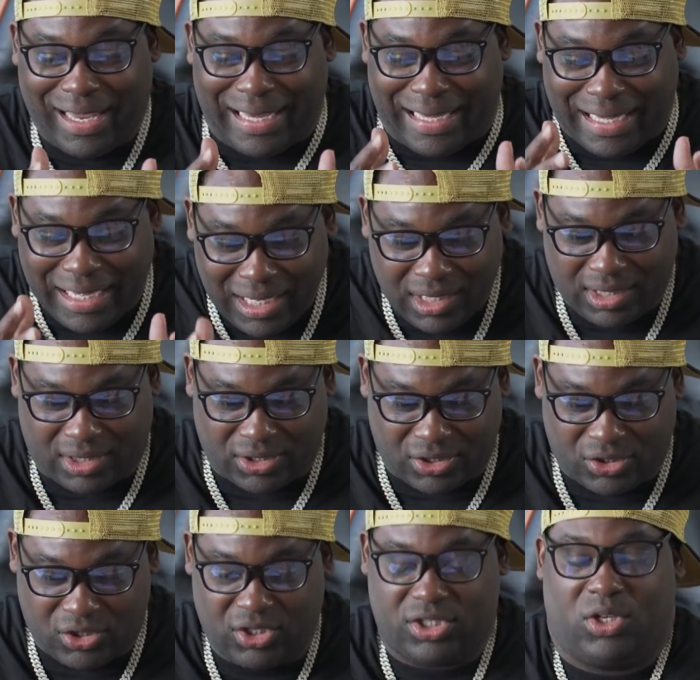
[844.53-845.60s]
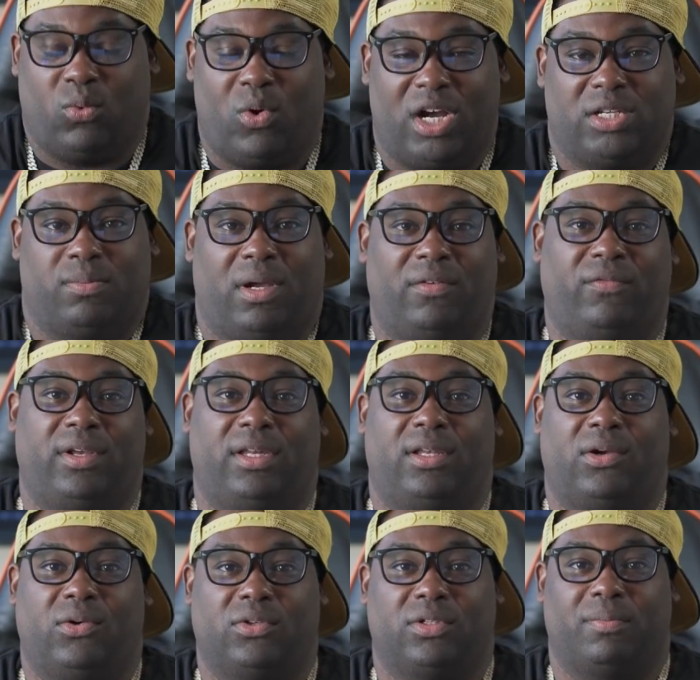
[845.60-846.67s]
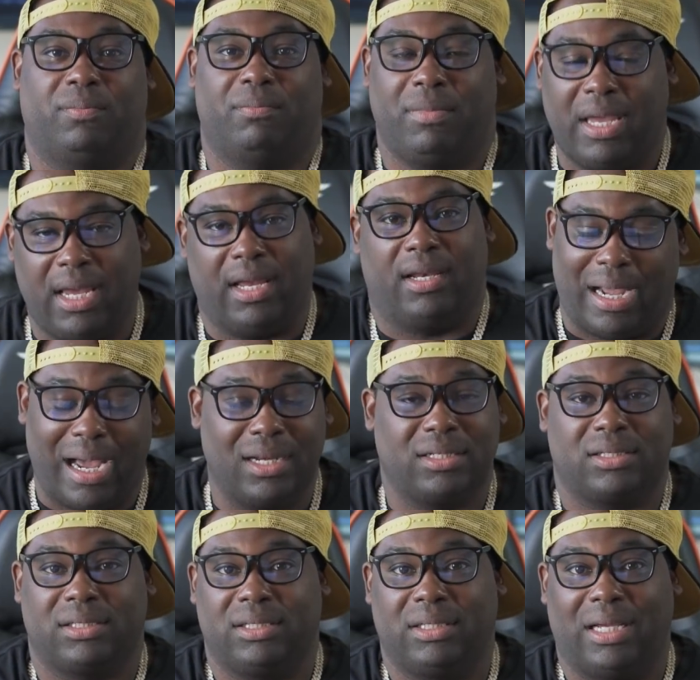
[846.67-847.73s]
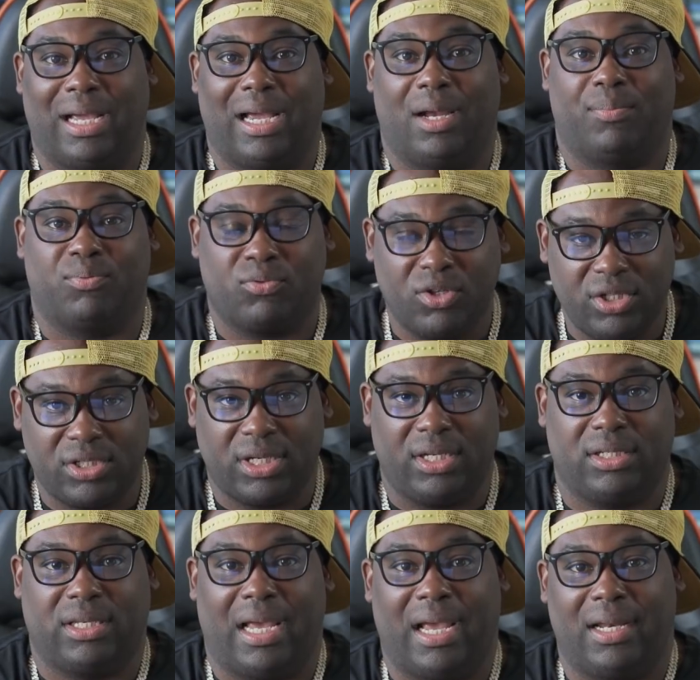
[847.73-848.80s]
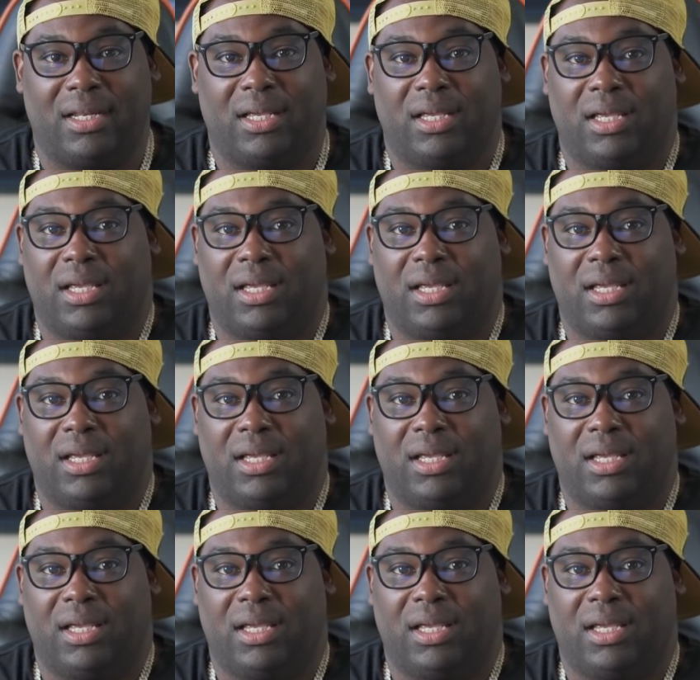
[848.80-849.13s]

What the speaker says: English just to watch my videos. Man, honestly, I appreciate that.